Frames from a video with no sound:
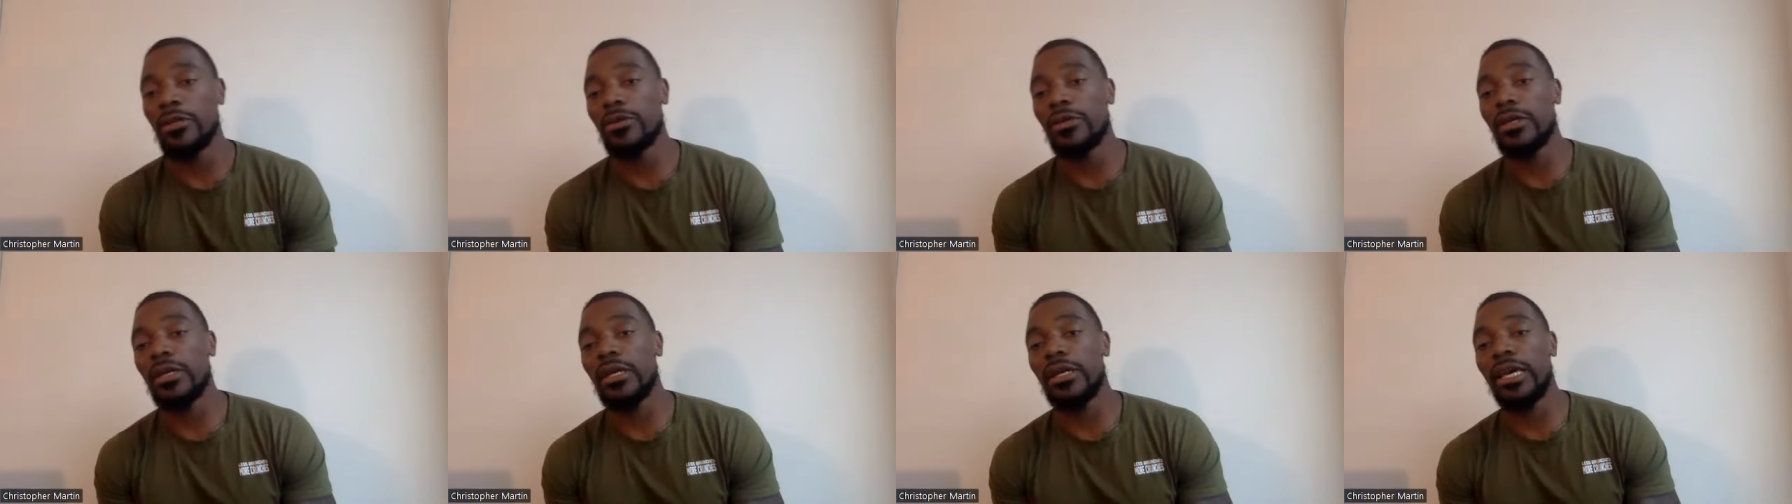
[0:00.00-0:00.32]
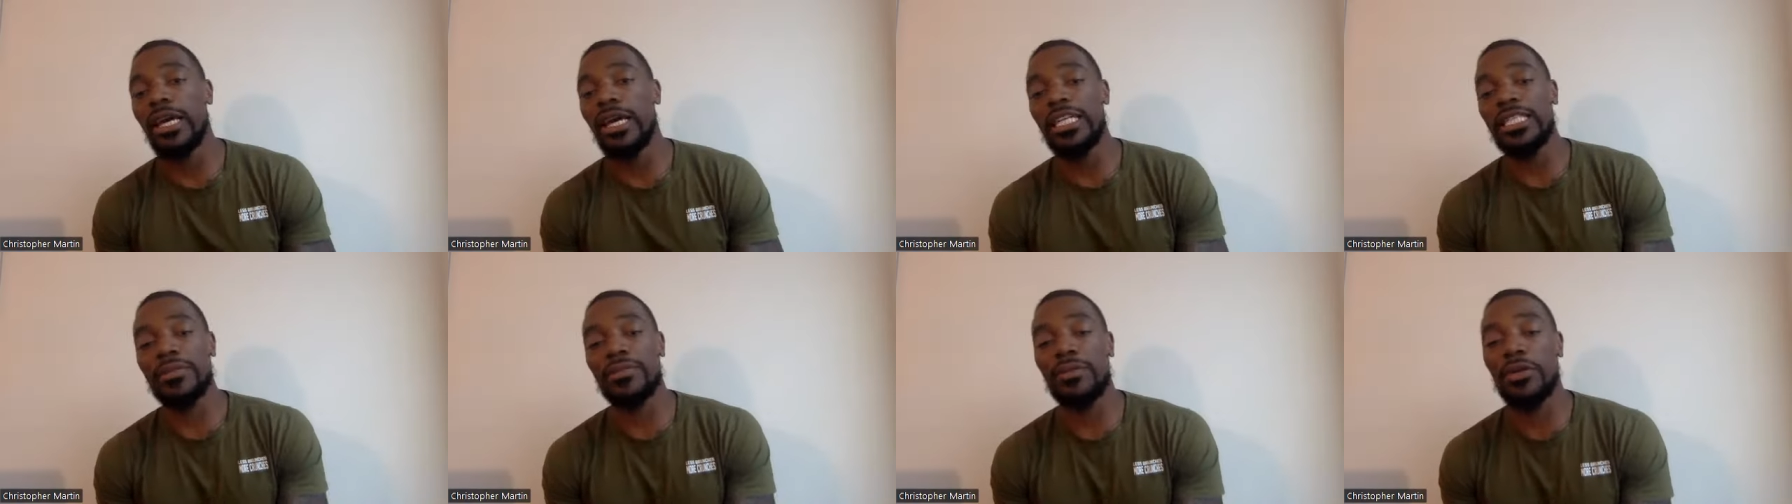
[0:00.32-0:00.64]
You can
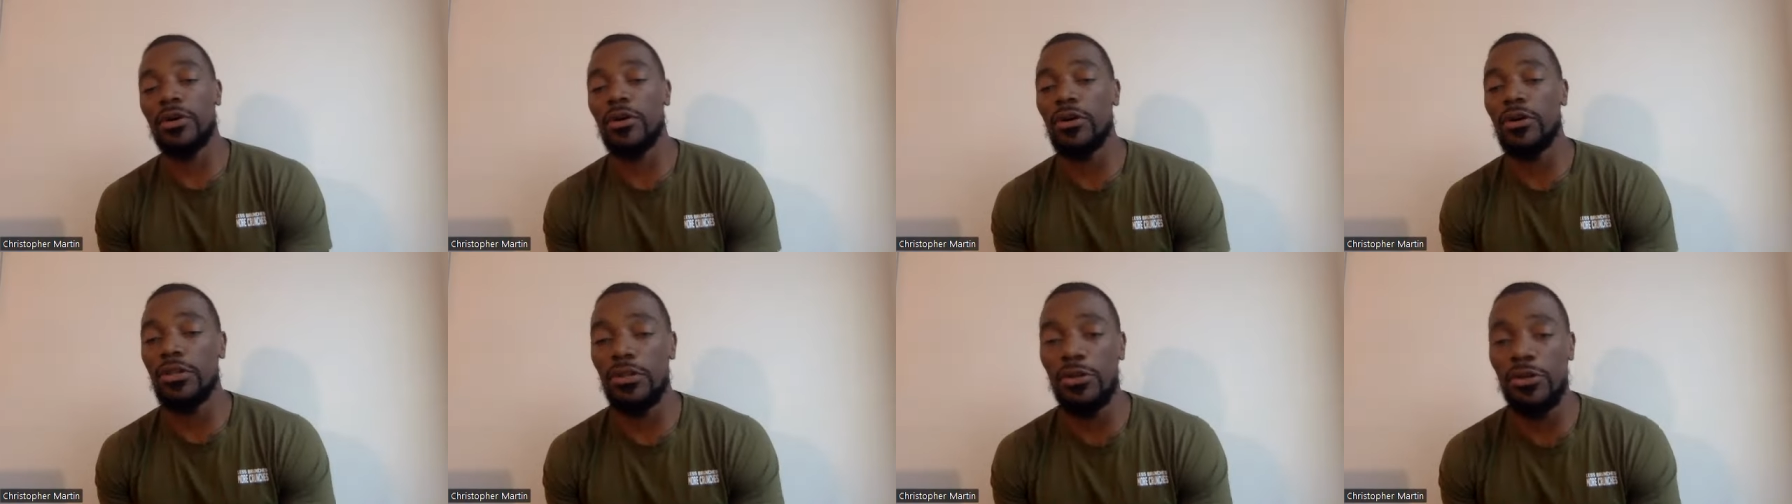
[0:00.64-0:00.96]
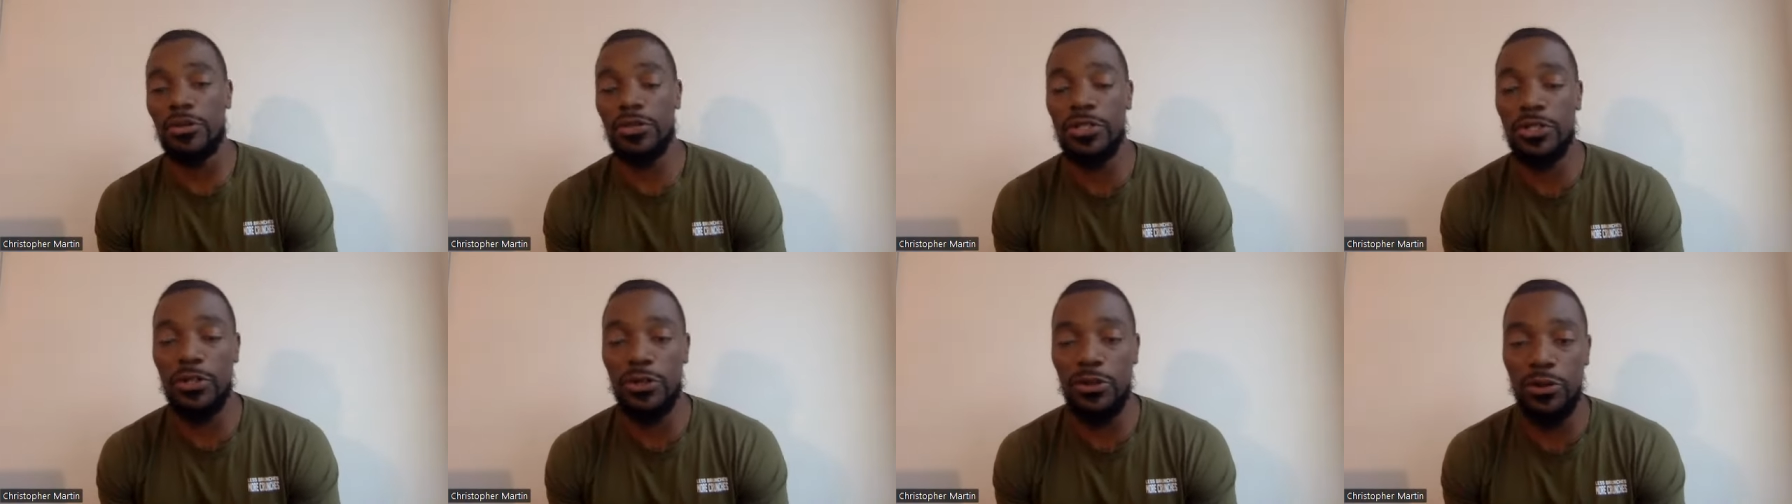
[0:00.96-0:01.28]
catch me on
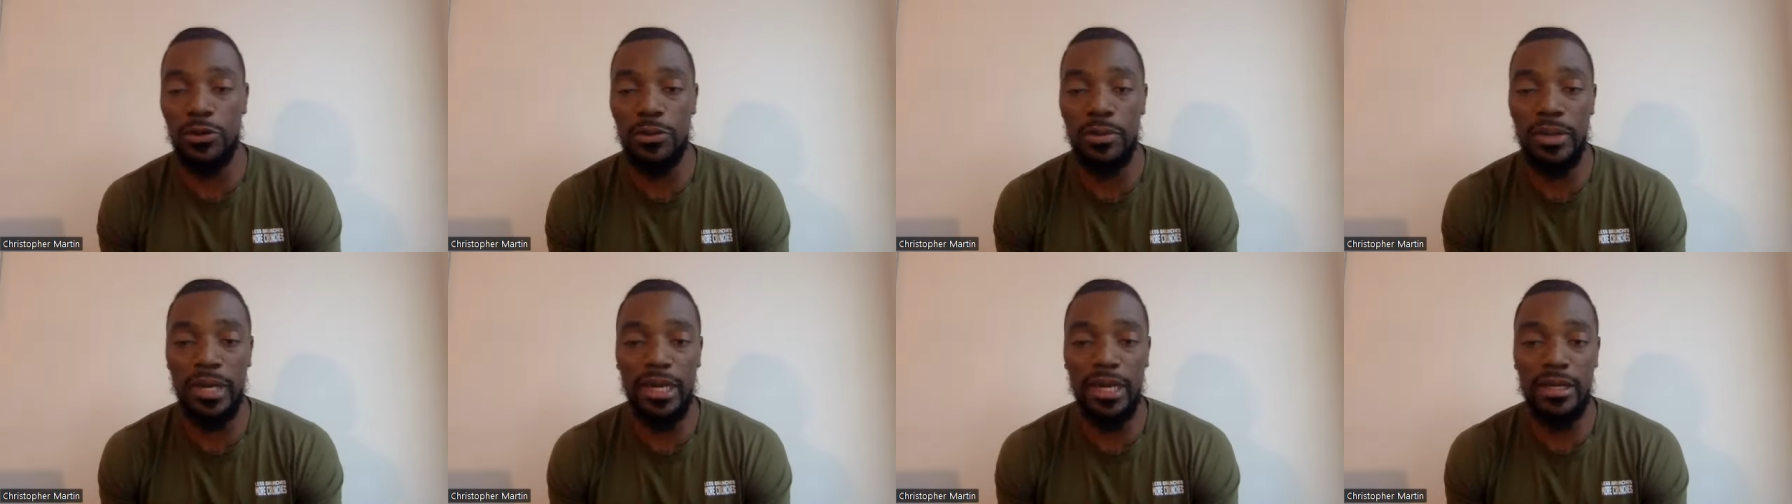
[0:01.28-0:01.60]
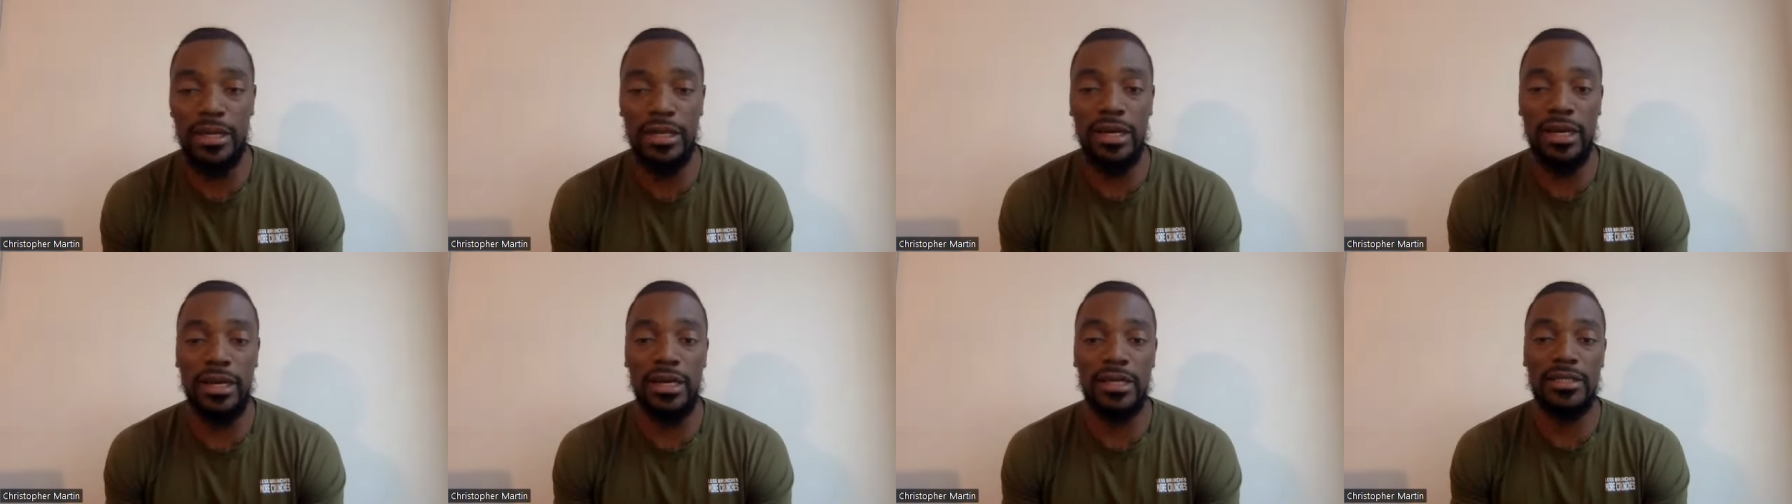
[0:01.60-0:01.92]
YouTube at
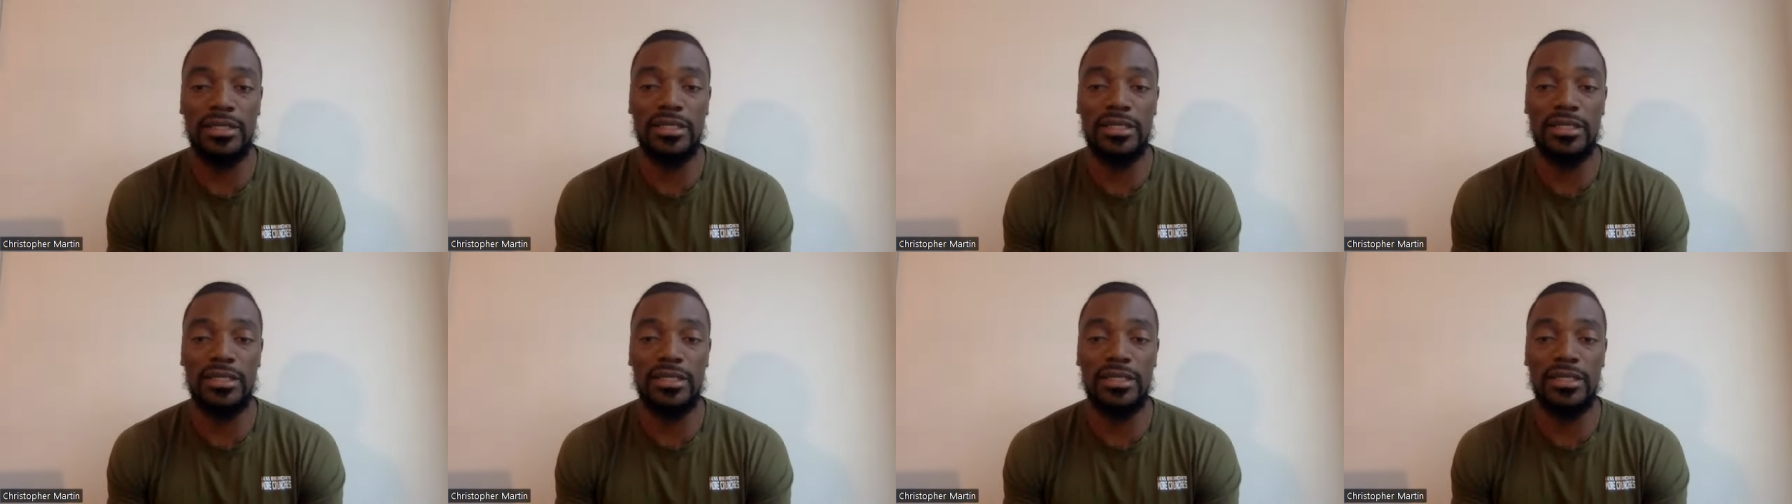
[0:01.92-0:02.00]
uh,